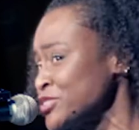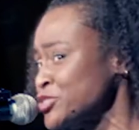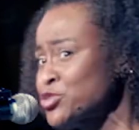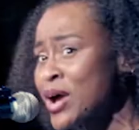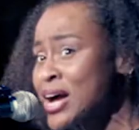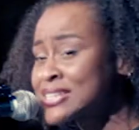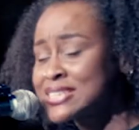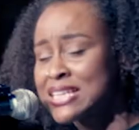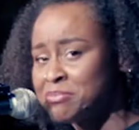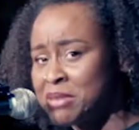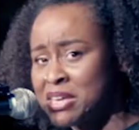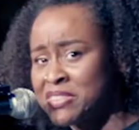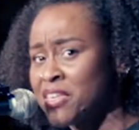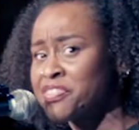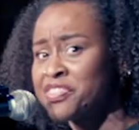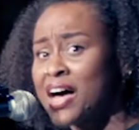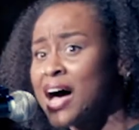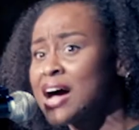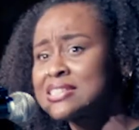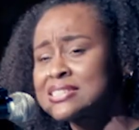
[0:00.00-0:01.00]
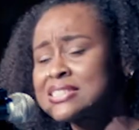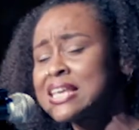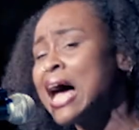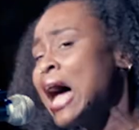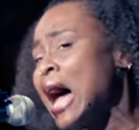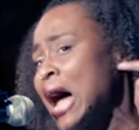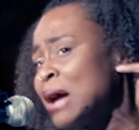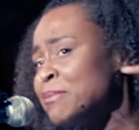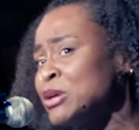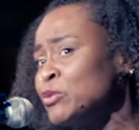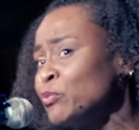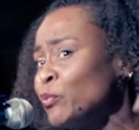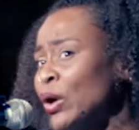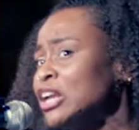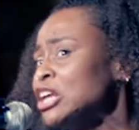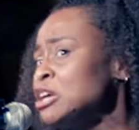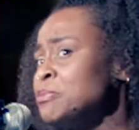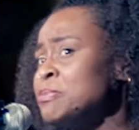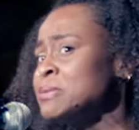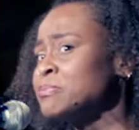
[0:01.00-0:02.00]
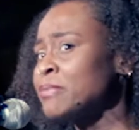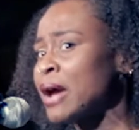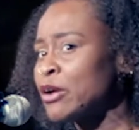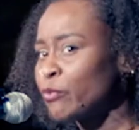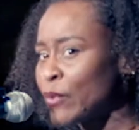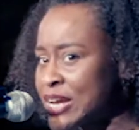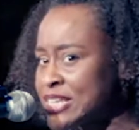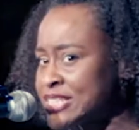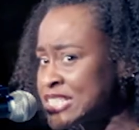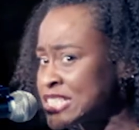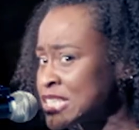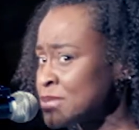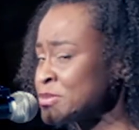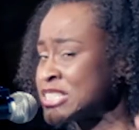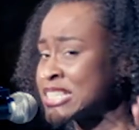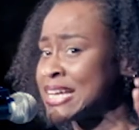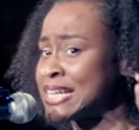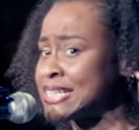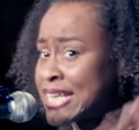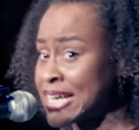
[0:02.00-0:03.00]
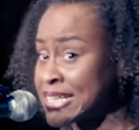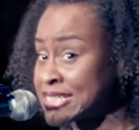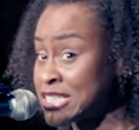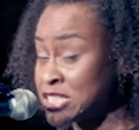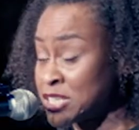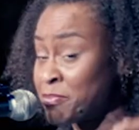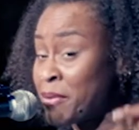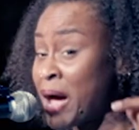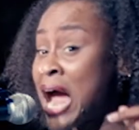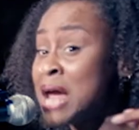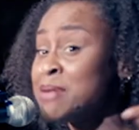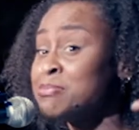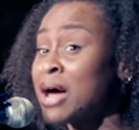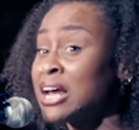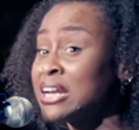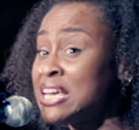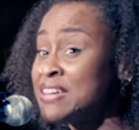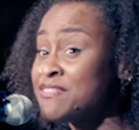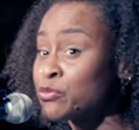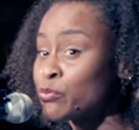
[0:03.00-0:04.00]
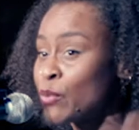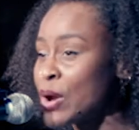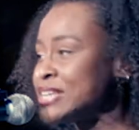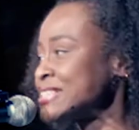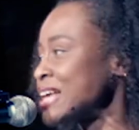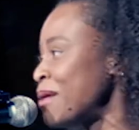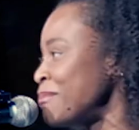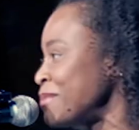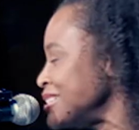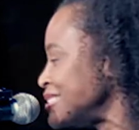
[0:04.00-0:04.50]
drugs, I mean the thugs. I mean, what do you mean my racism is like sexism? I'm not even race, I mean